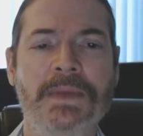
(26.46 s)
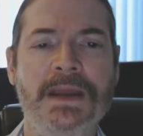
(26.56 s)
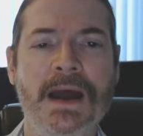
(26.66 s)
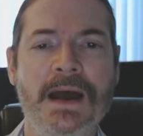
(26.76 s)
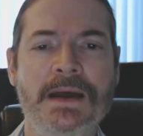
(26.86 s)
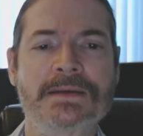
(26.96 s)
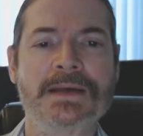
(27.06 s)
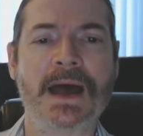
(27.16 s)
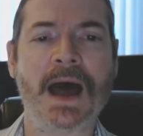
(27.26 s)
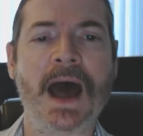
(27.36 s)

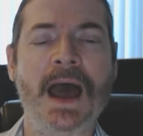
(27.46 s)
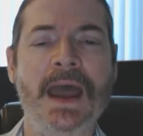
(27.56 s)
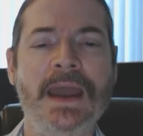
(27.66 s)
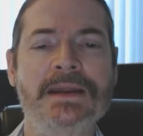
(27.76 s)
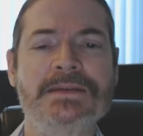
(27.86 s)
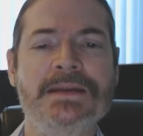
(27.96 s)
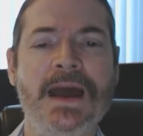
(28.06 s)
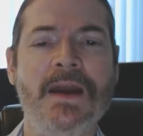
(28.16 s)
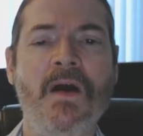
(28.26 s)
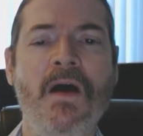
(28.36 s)
Because I
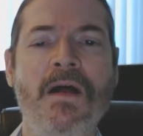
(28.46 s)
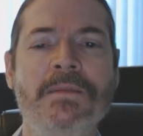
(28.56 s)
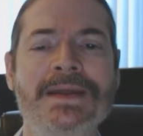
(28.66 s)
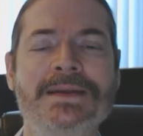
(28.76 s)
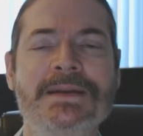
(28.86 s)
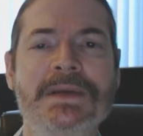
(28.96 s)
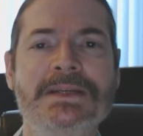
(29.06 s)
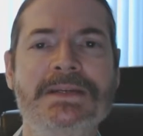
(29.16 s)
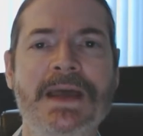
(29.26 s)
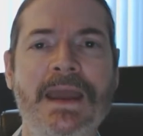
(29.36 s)
desire all men to be
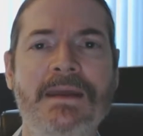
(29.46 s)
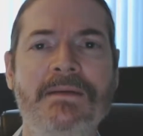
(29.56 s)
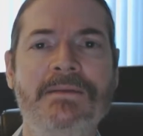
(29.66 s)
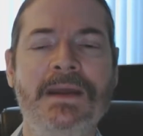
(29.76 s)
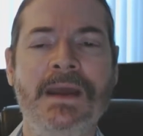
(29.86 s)
saved,